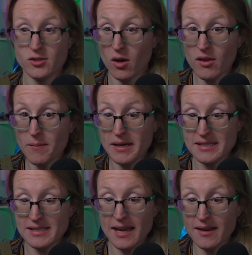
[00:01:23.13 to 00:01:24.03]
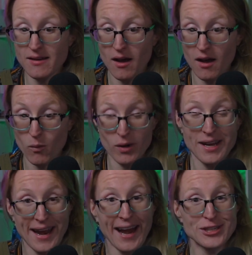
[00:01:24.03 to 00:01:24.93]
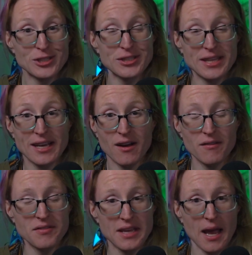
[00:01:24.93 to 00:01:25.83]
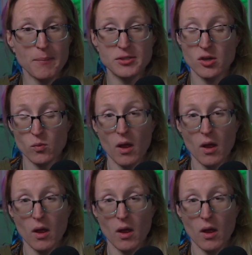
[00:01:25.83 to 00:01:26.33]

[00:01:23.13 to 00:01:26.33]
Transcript: So all that being said, what did I actually think of the episode?